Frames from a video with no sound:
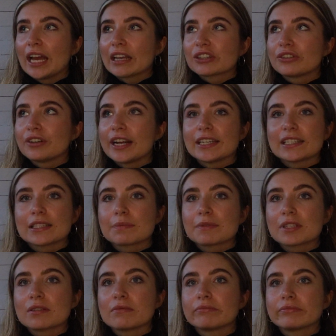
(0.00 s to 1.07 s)

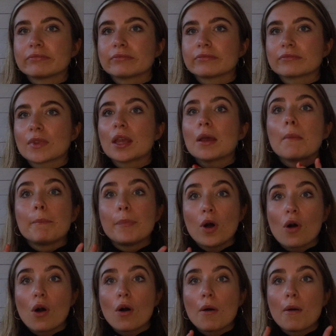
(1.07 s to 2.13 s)
crisps.
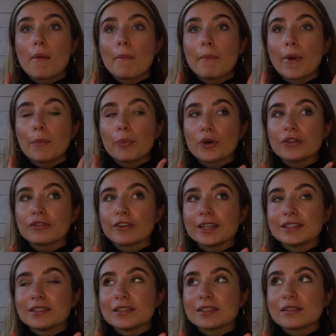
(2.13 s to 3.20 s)
But my
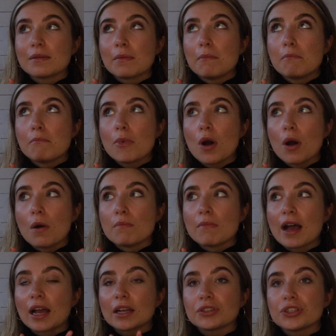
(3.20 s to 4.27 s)
boyfriend's mum
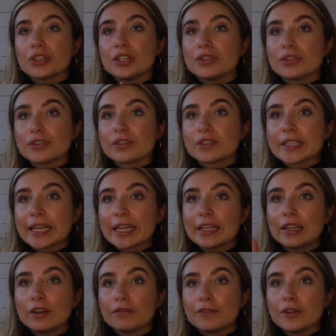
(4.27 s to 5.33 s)
actually does us like a
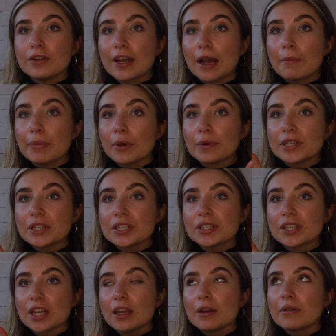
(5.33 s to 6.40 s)
little food hamper, which is
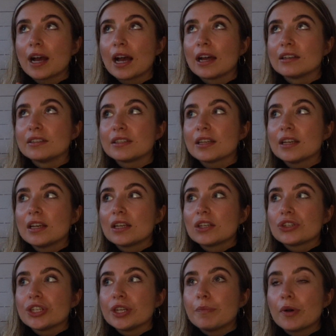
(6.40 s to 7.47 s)
cute, and
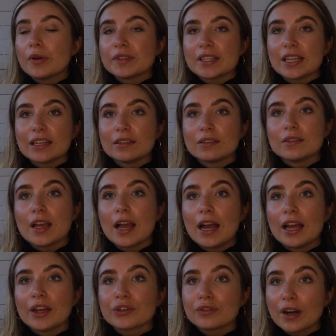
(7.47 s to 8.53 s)
she puts in
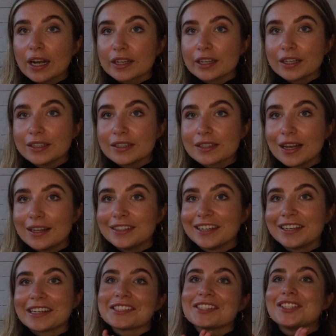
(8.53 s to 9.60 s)
crackers and
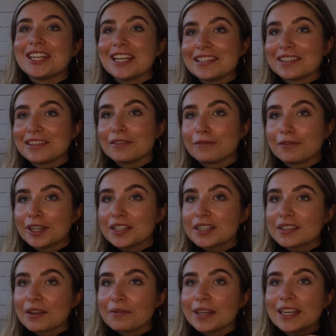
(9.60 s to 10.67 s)
then has cheese in the
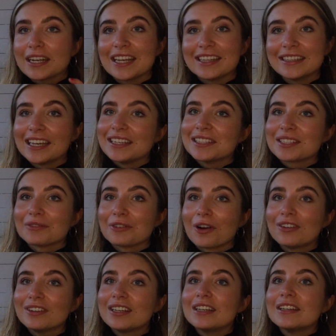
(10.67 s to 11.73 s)
fridge that we can eat later
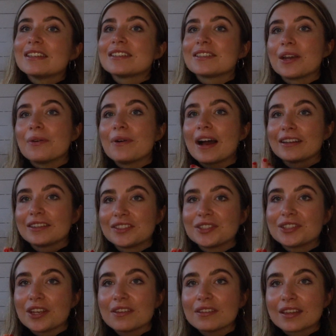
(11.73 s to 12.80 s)
on. So I
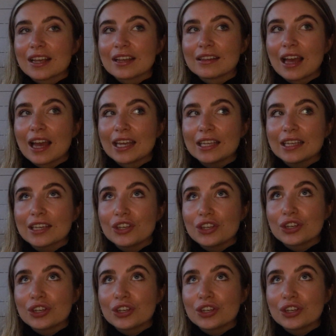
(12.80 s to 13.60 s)
do think like you